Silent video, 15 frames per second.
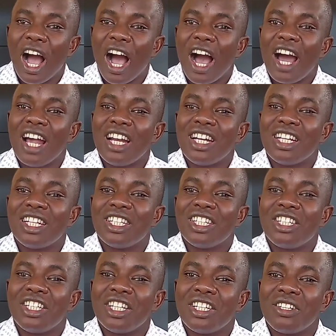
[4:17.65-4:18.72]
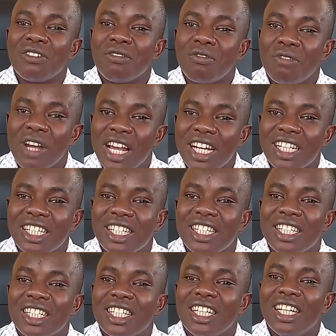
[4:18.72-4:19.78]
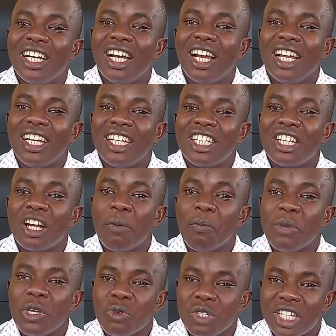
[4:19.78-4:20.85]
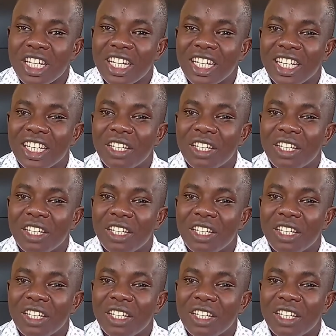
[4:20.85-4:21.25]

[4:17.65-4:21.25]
and she has felt it amusing